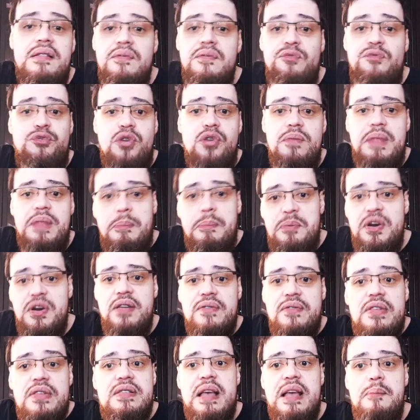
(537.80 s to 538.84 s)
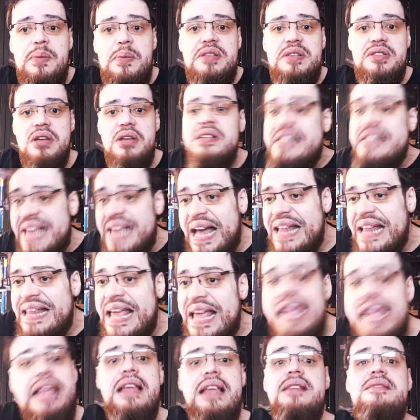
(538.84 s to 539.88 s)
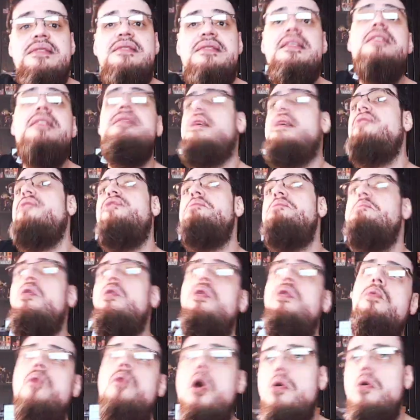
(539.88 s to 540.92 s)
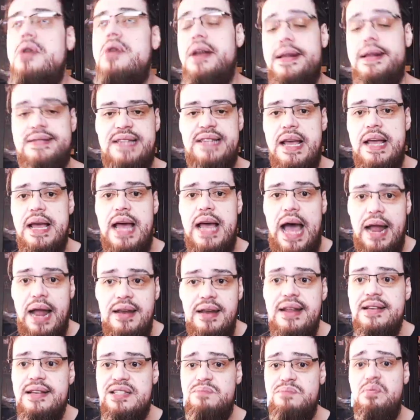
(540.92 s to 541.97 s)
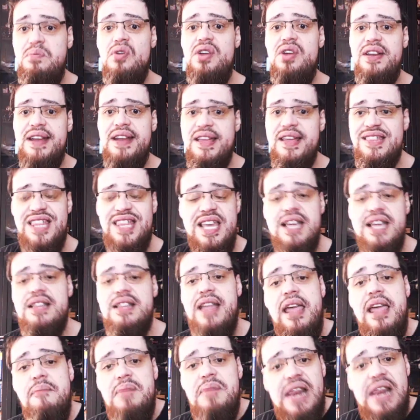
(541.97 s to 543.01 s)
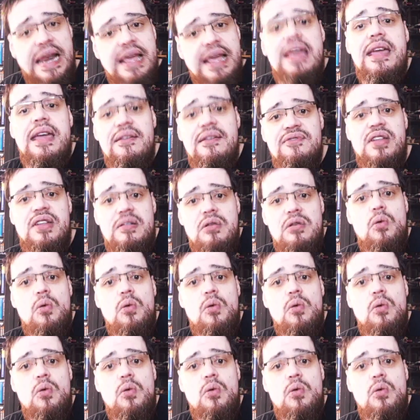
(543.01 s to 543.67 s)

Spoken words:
from the previous episodes, and they insert even more wokeness. At this point, I think they believe that the